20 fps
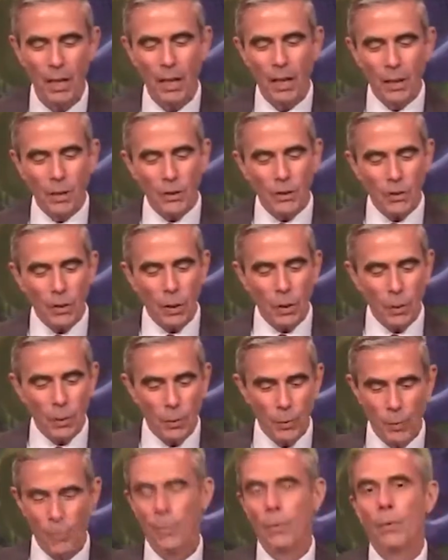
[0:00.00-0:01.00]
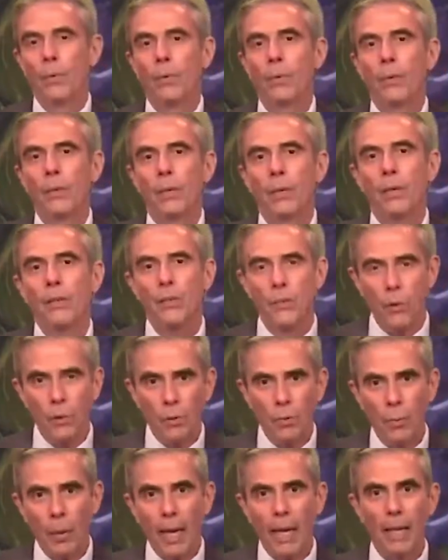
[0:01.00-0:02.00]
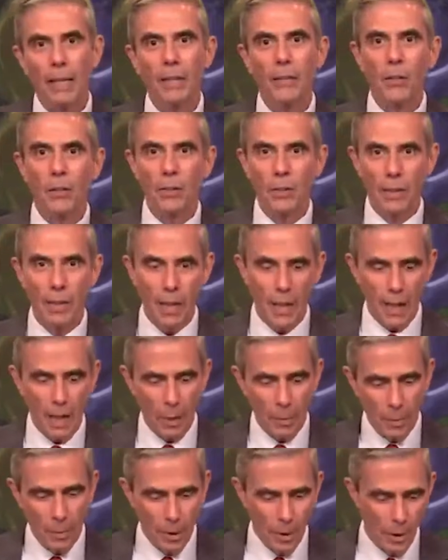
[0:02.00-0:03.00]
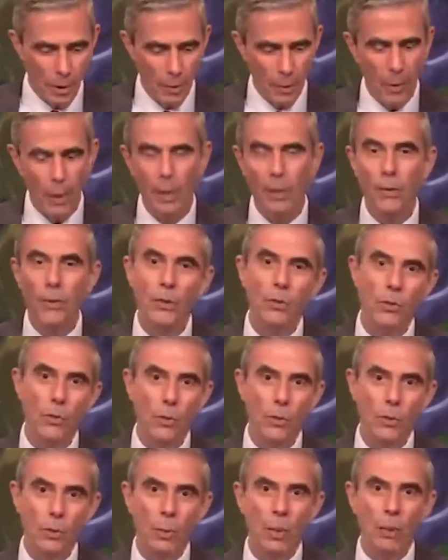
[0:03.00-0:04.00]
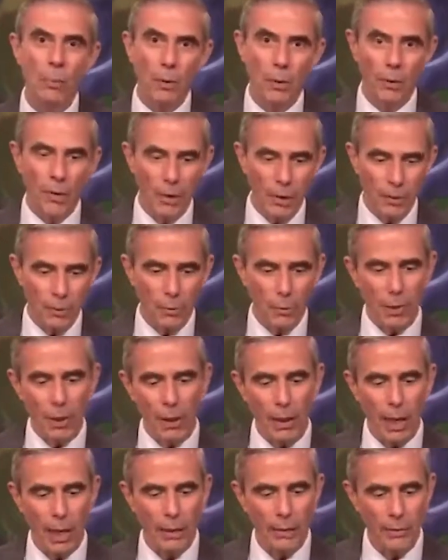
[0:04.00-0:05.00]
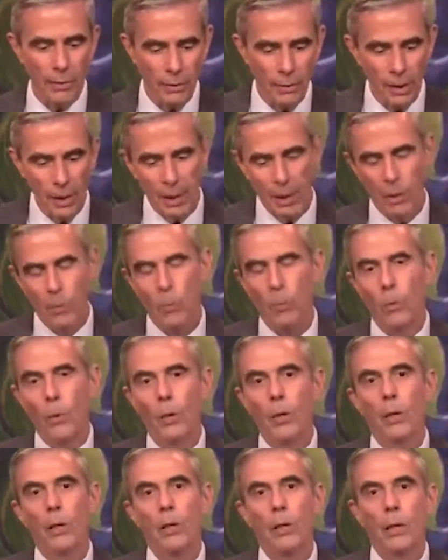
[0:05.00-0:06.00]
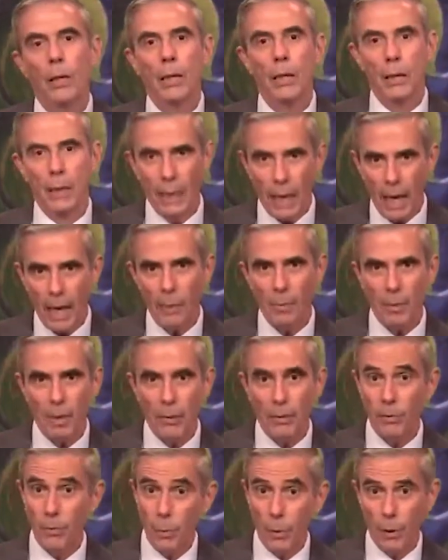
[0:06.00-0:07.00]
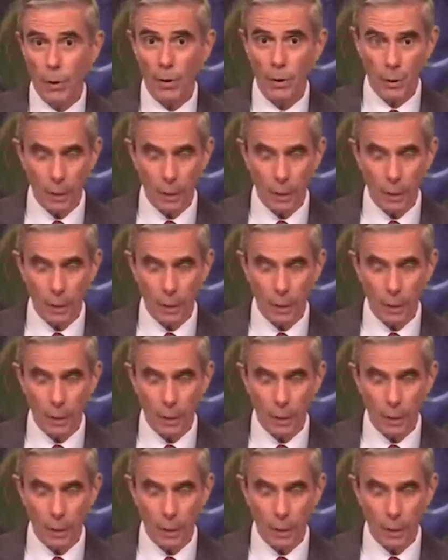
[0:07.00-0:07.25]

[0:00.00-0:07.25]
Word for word: So this goes back to the time when the Jewish people, the Israelites, were captive, were